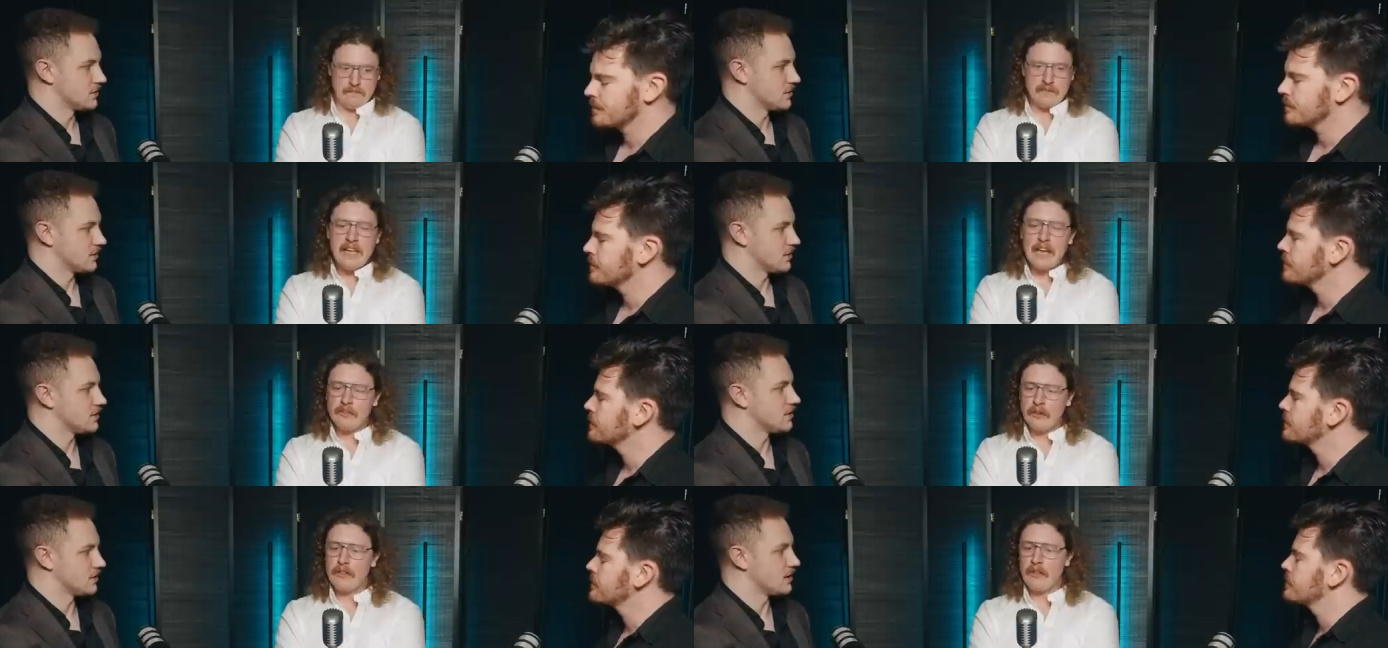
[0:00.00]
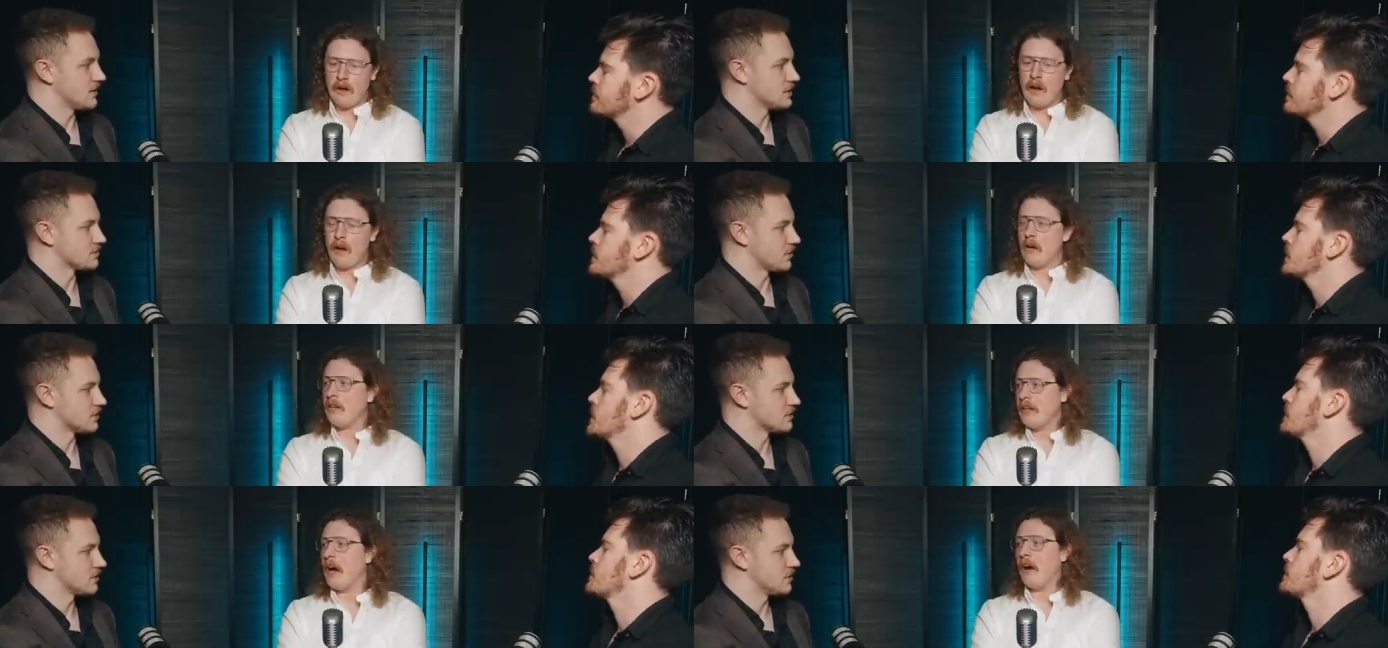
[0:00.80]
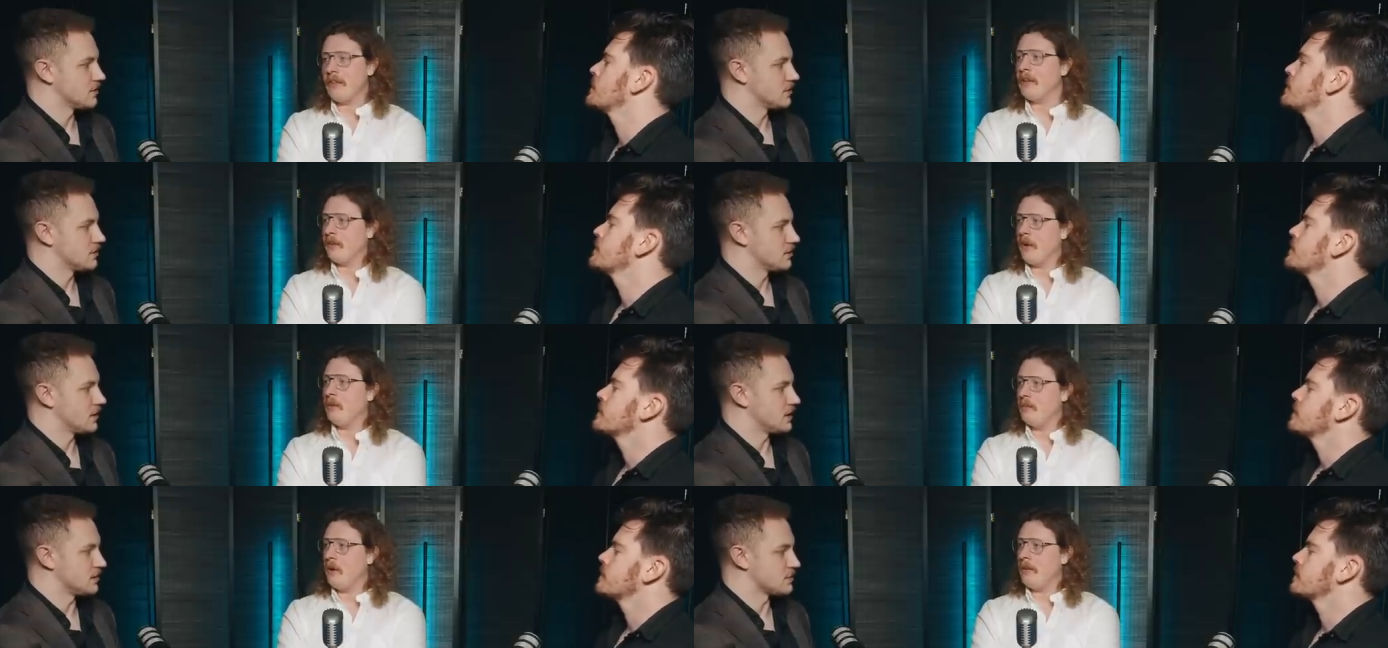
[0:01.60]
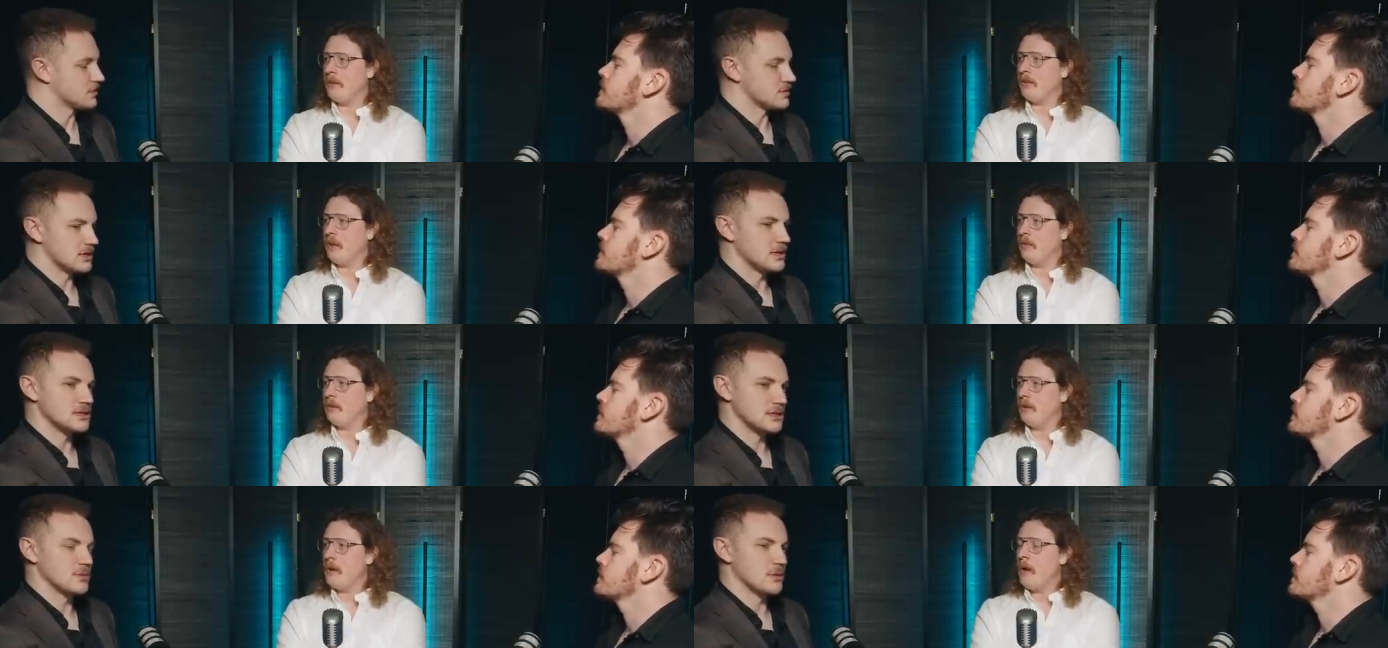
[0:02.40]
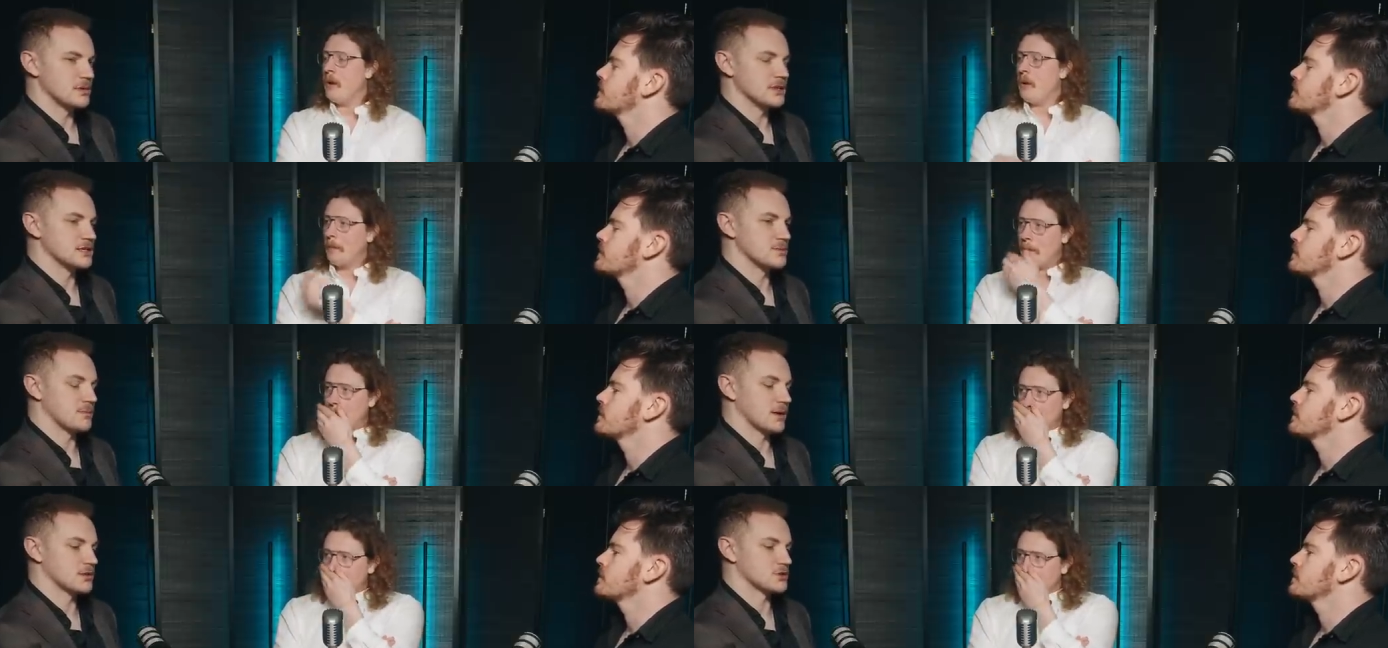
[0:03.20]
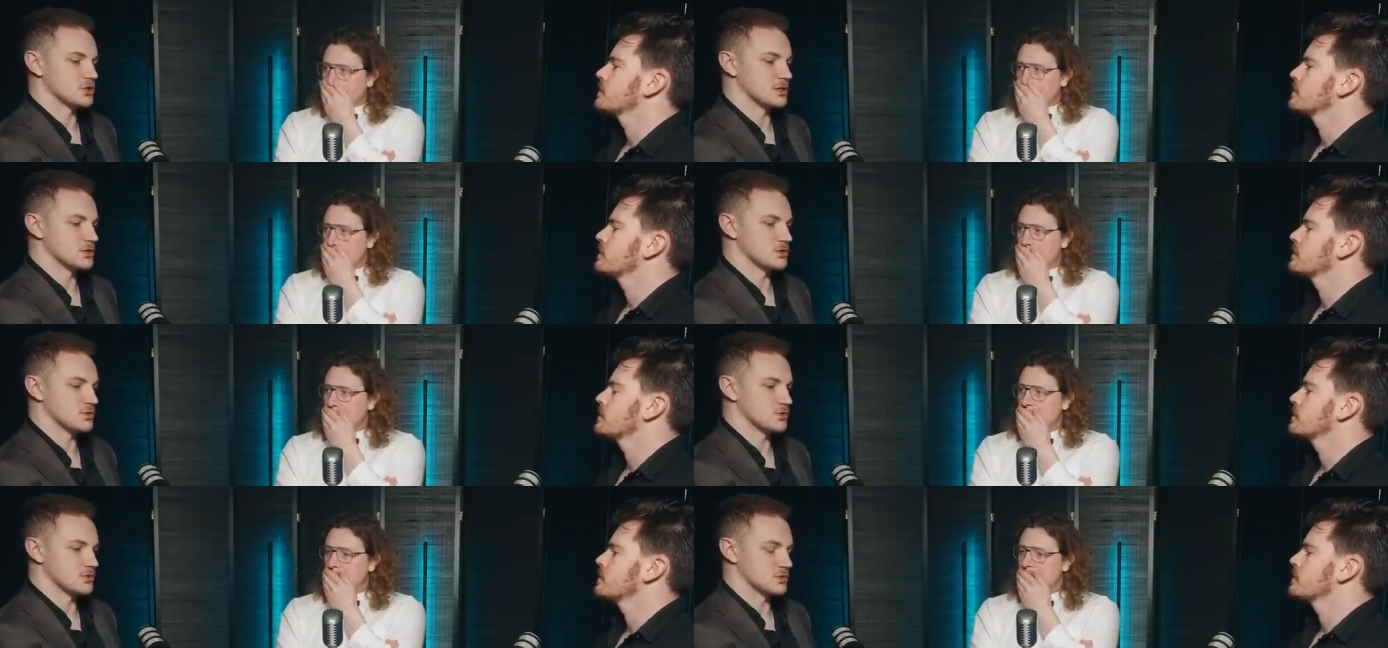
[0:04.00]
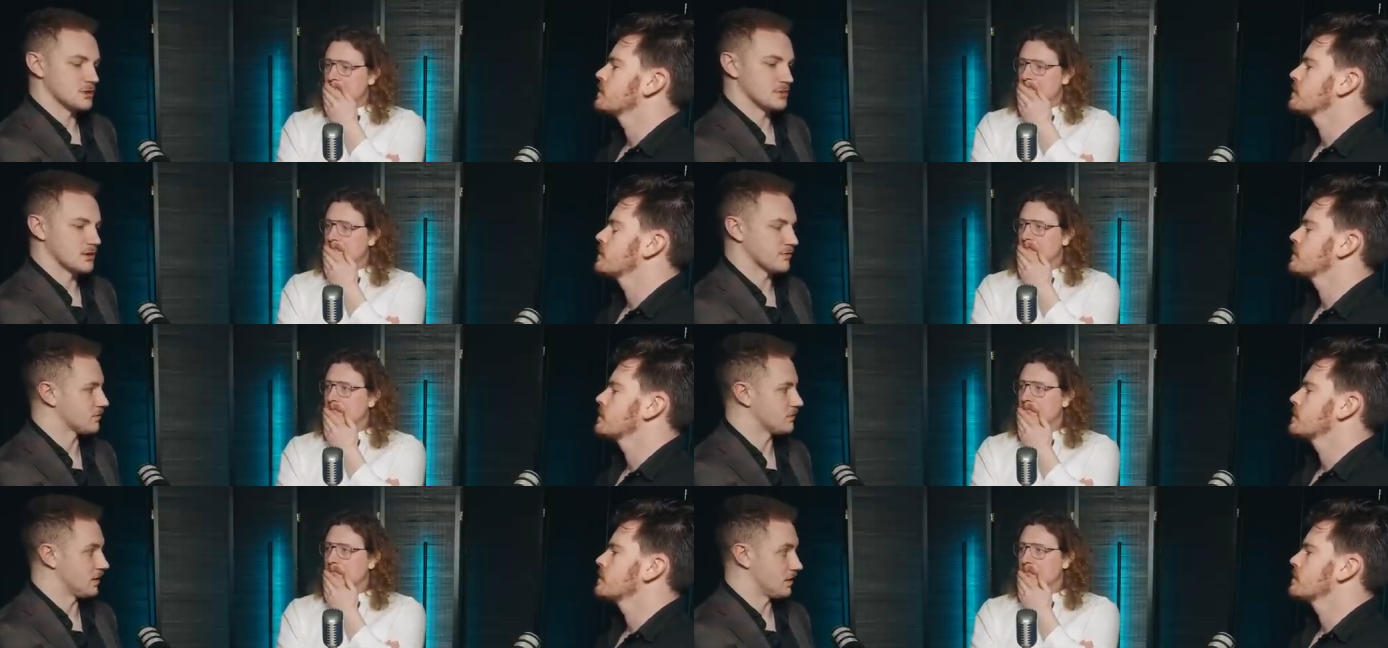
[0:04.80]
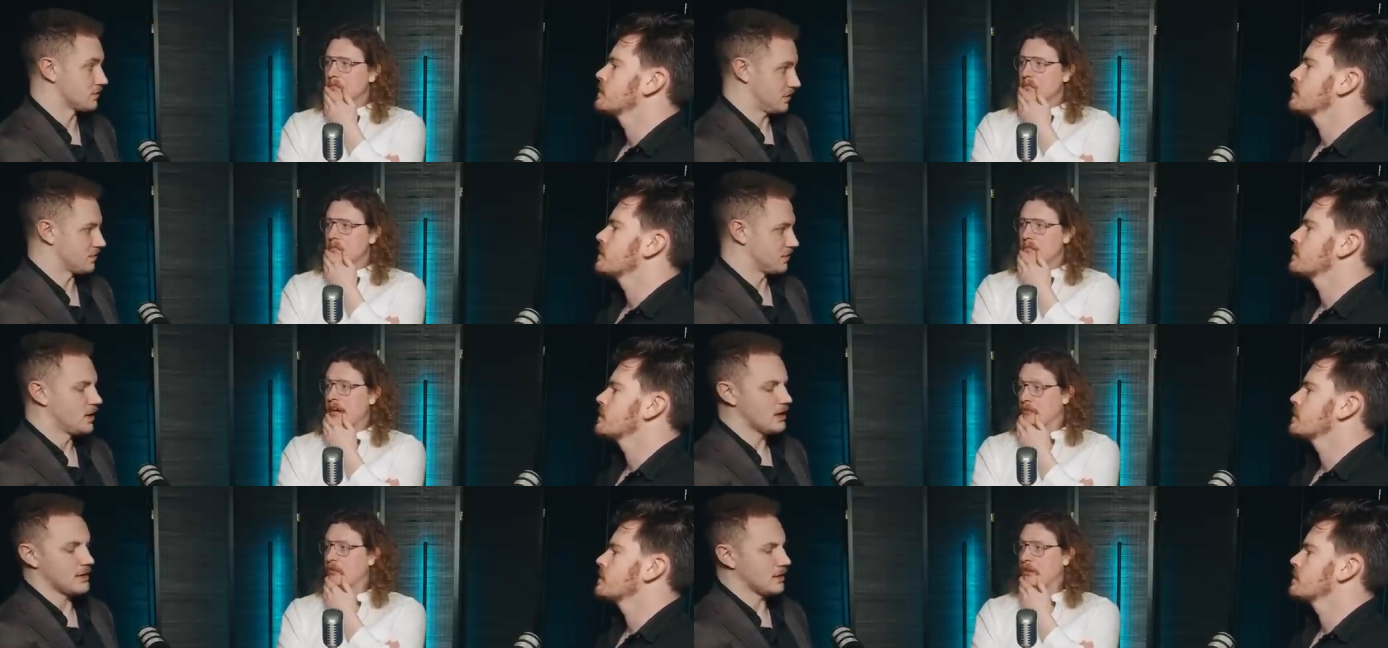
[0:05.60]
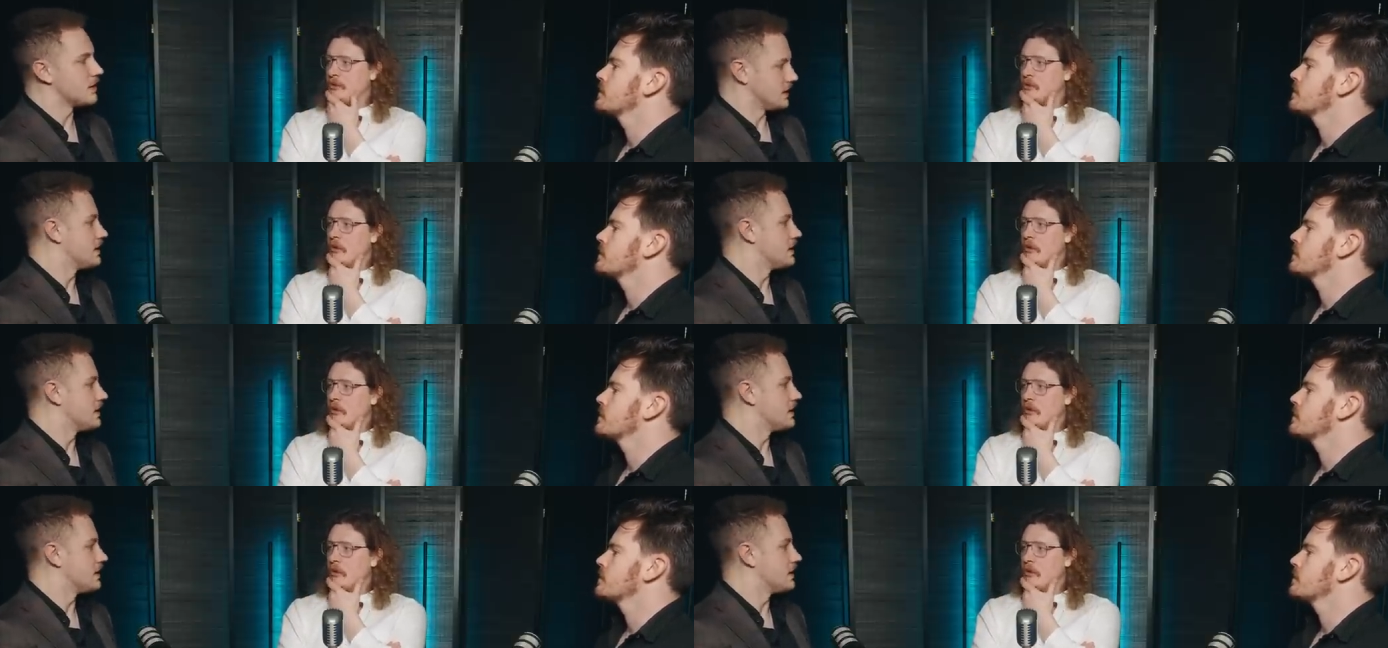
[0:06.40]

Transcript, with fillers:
Speaker 1: Yes, th- at this uh, point, uh, yeah, I think so. It seems, I think so. It, they probably need to be plunged into some kind of uh, like, existential